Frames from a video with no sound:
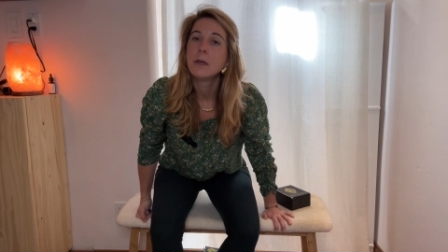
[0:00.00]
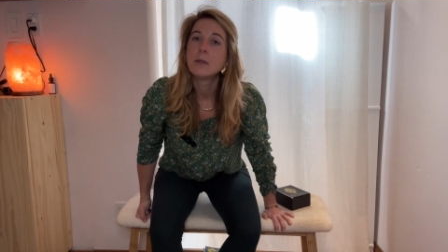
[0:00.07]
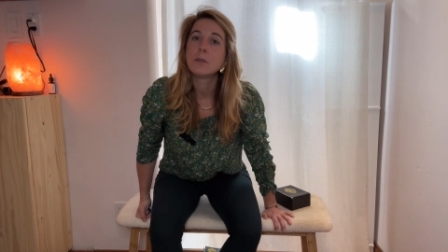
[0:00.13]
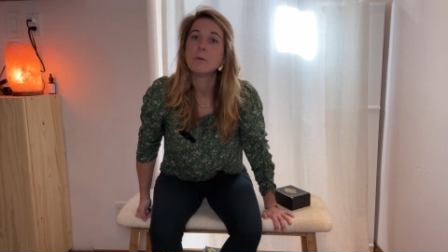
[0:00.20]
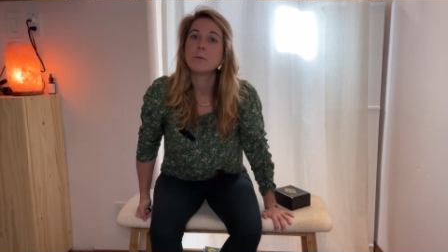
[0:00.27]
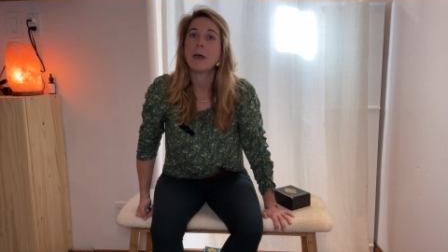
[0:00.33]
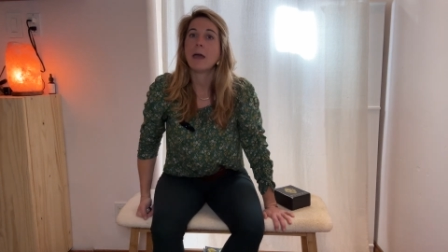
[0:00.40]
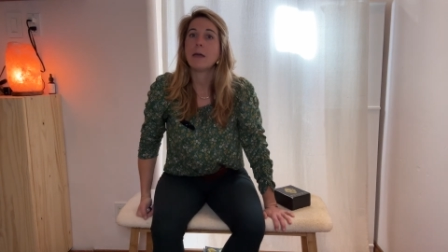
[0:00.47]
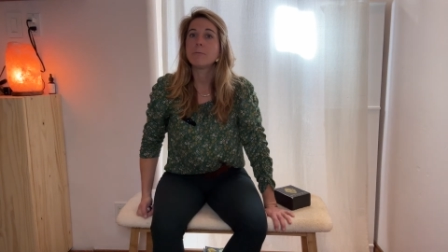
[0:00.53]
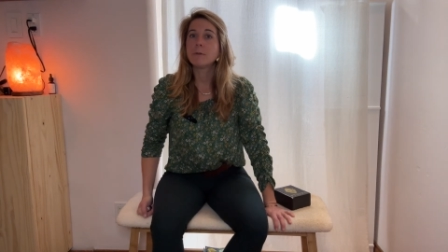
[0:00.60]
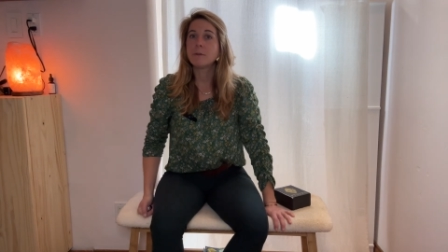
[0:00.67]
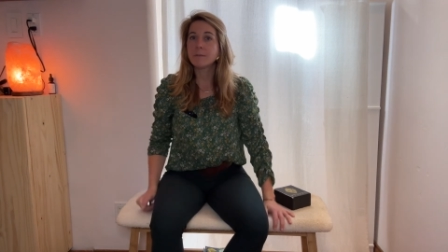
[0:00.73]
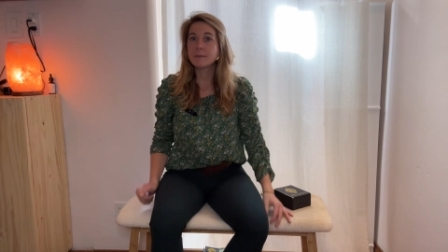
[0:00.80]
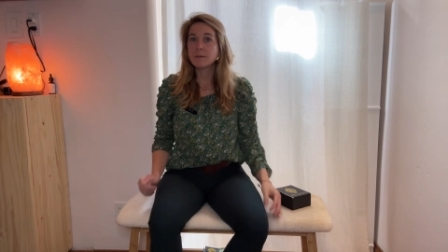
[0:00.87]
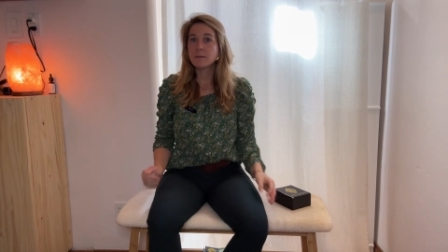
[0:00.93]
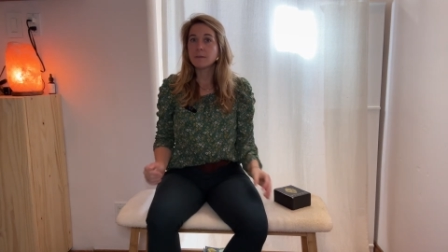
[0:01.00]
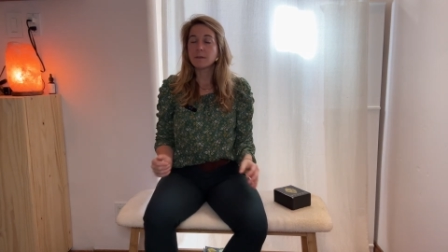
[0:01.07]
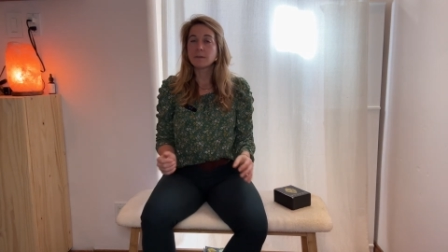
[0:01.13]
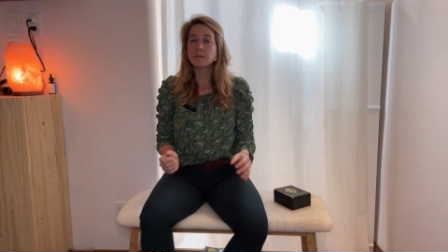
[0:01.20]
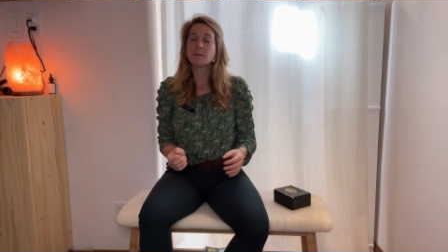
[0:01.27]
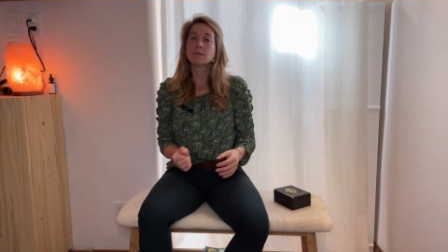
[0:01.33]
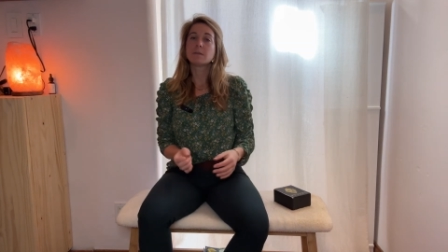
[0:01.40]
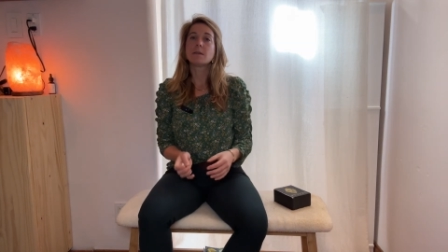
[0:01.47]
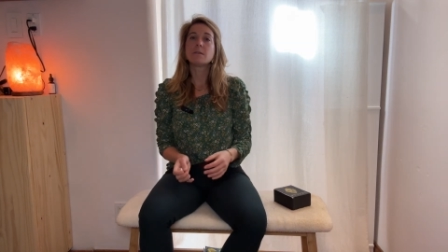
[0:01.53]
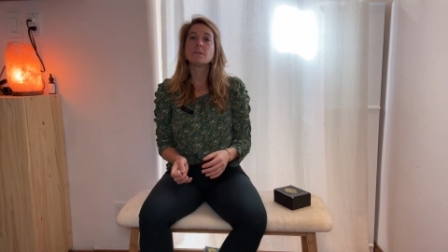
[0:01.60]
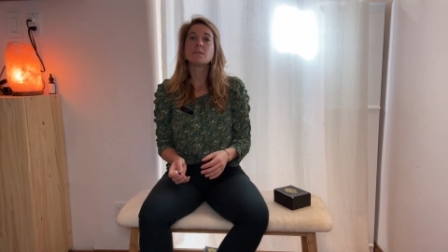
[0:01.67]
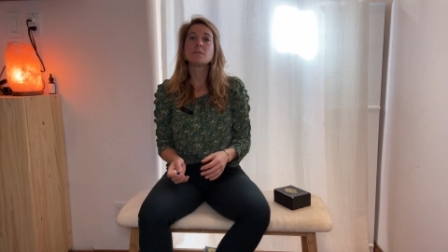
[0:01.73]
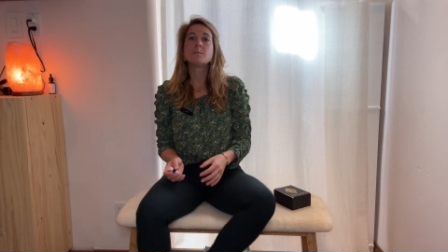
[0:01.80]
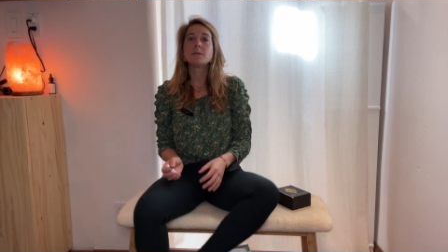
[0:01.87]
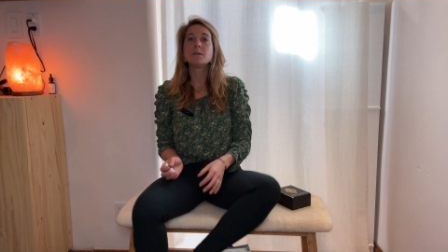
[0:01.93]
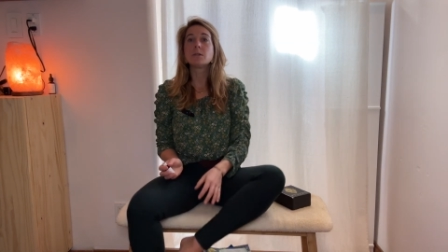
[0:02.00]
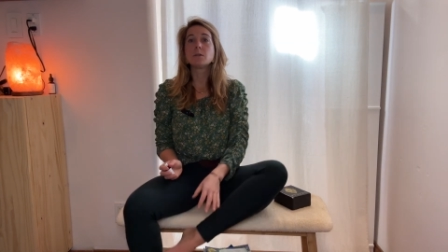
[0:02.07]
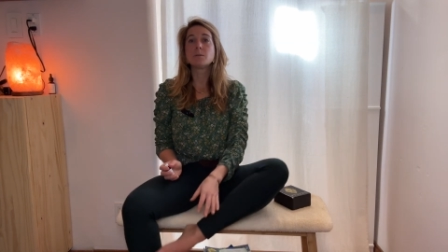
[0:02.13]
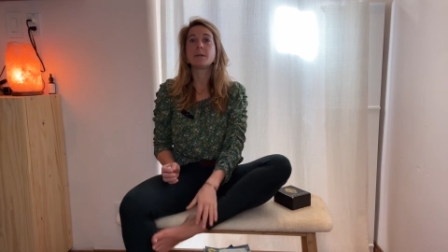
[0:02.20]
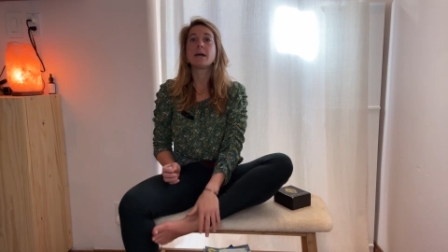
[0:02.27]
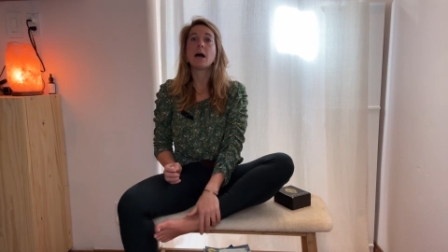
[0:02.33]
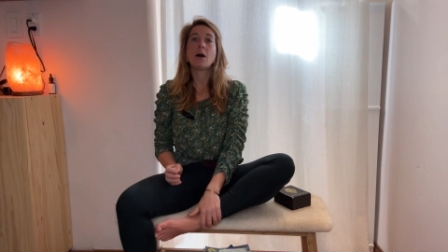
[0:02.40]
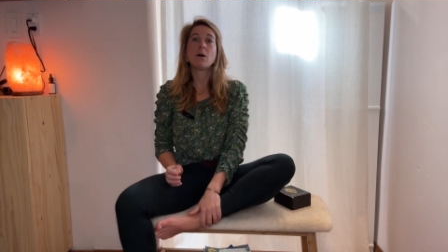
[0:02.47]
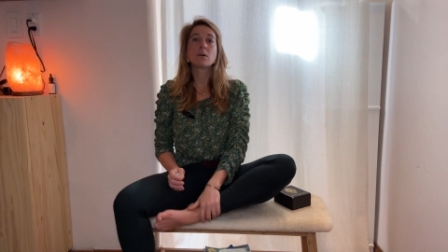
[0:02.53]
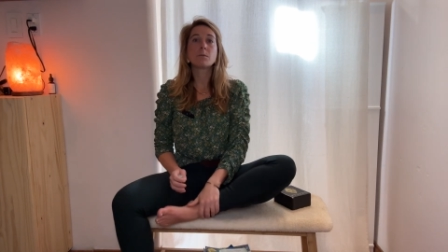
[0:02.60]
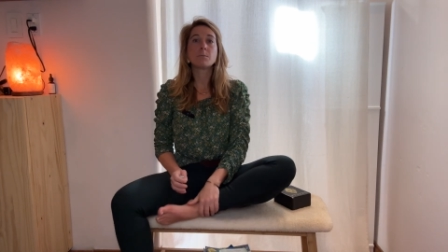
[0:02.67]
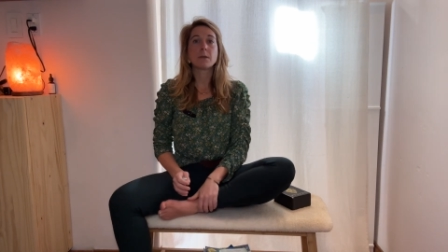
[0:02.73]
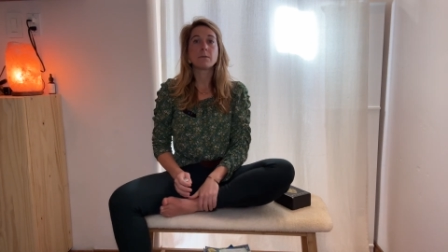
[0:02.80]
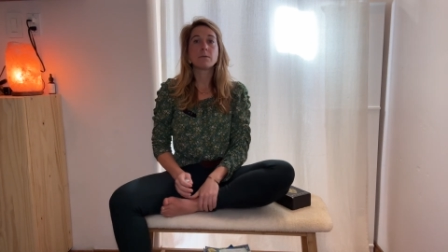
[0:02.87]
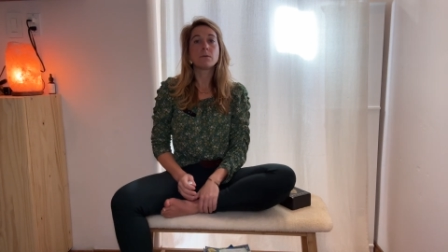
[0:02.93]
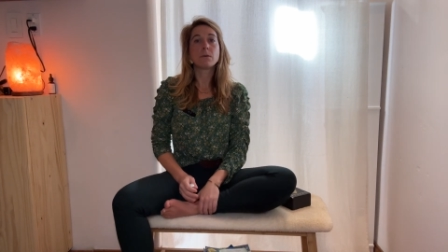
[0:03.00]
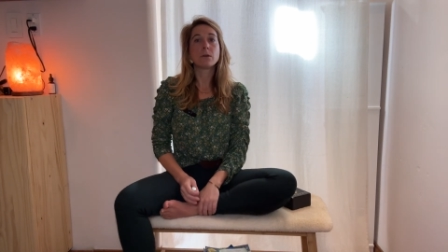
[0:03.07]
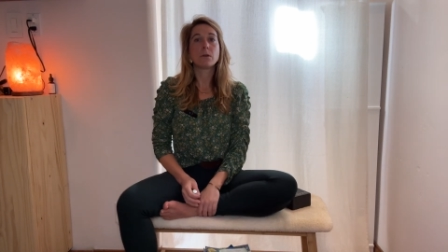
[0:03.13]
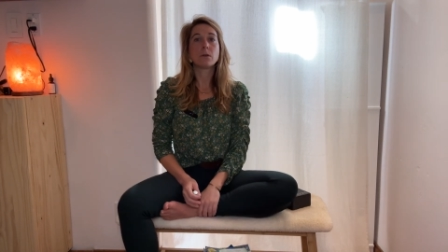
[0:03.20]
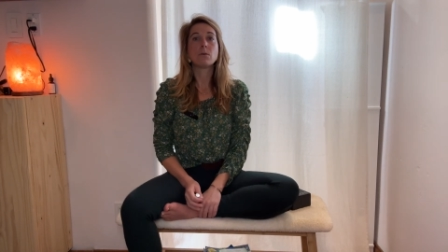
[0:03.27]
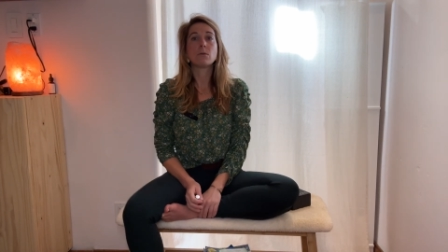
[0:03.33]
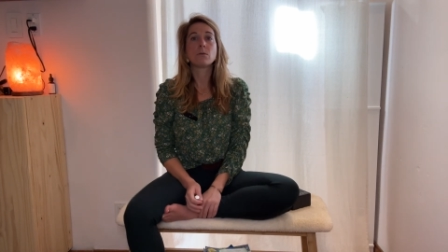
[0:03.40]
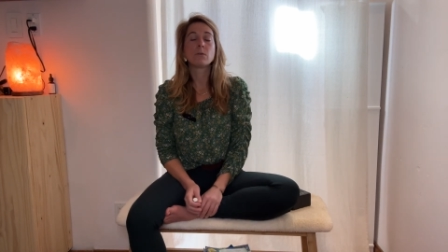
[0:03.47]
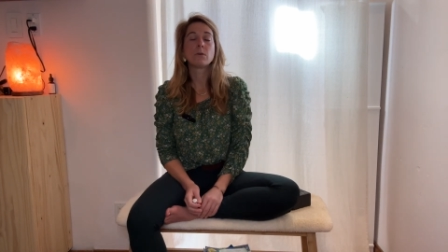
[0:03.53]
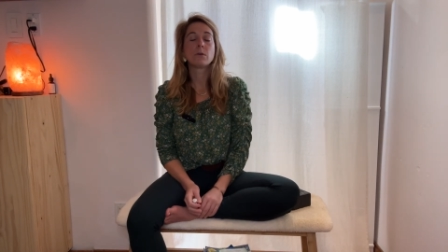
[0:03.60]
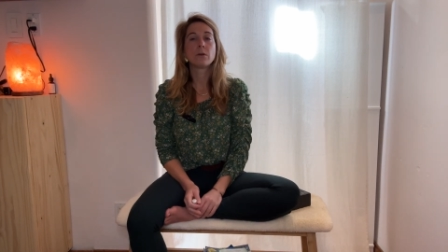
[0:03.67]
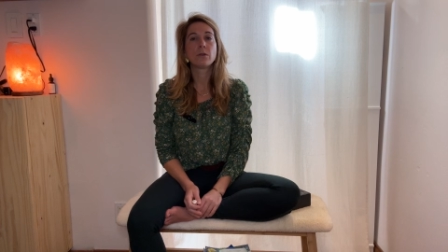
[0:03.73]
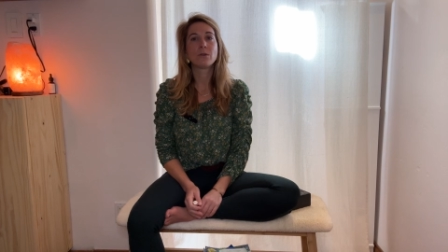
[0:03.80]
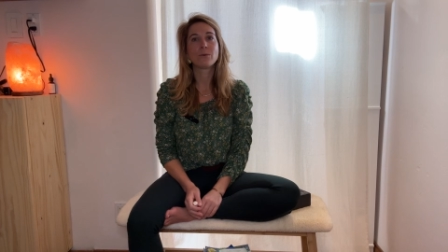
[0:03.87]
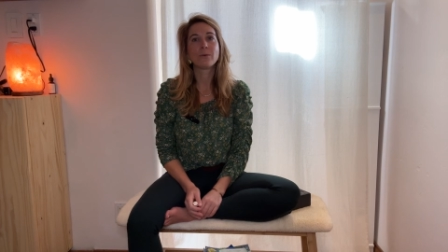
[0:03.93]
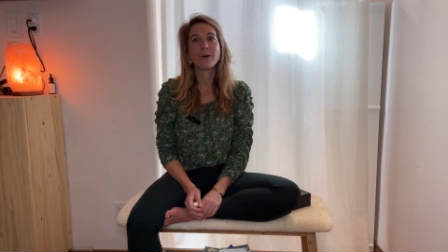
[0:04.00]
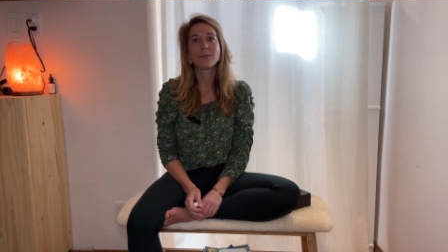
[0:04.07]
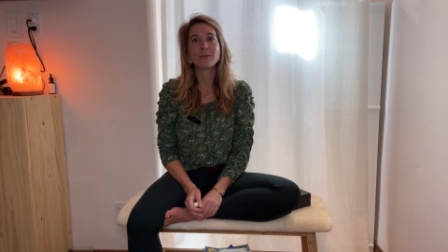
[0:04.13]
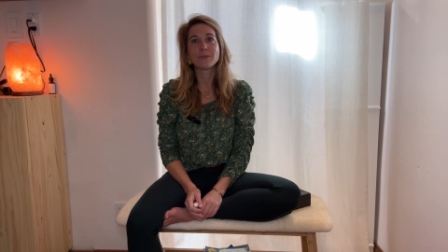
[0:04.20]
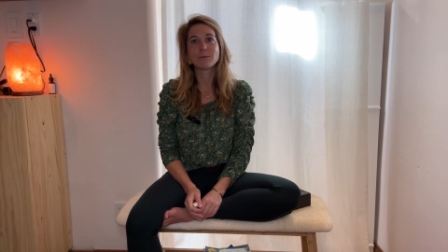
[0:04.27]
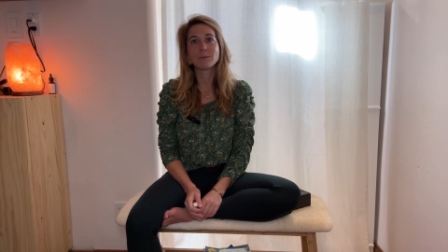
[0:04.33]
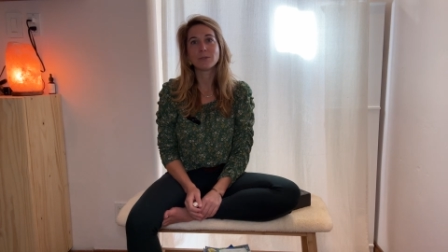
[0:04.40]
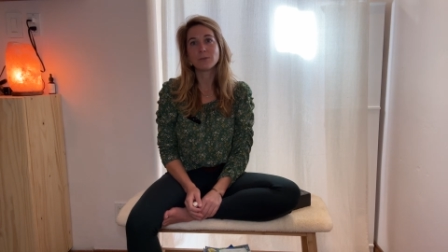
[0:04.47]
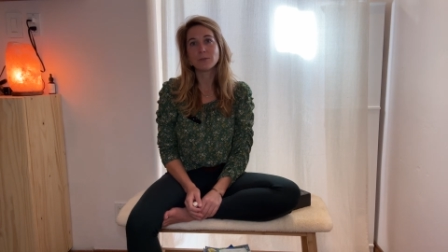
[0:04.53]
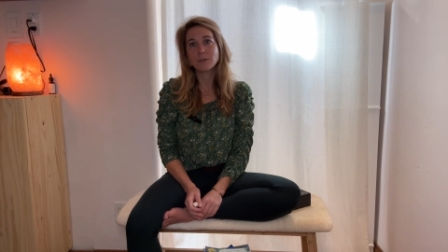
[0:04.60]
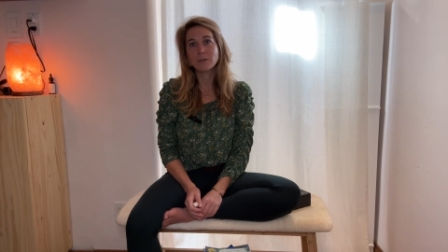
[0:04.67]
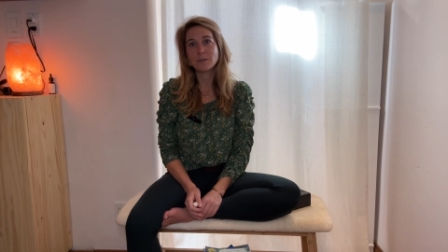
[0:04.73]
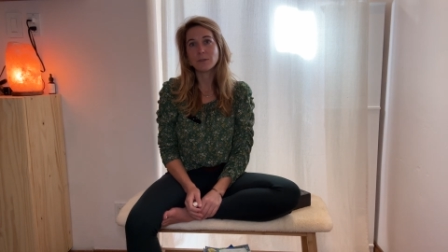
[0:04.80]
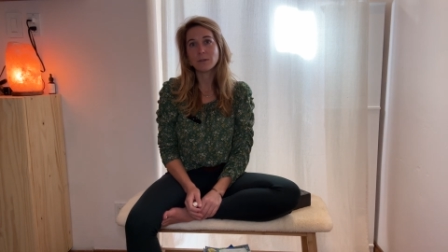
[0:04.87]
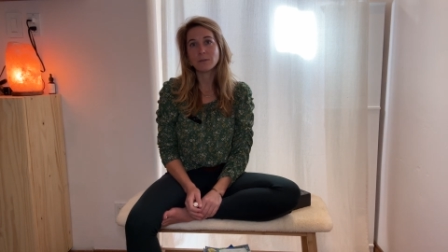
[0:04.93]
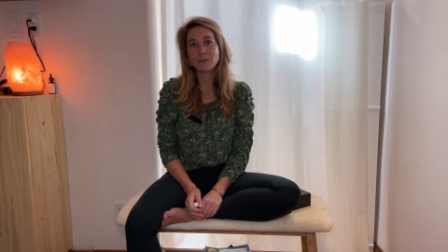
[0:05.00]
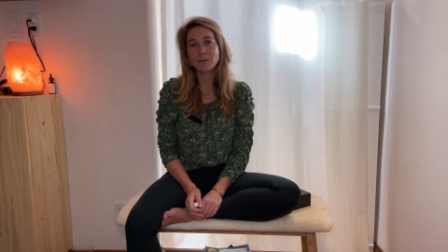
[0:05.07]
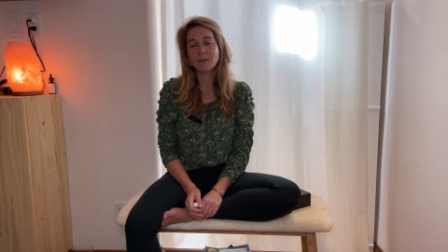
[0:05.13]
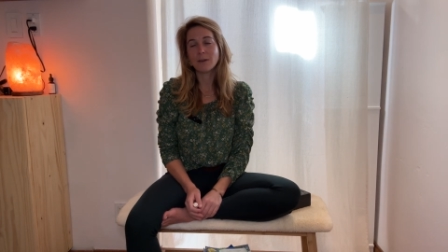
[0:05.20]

you can revisit this and let this be a little bit of alchemy for you throughout this winter season,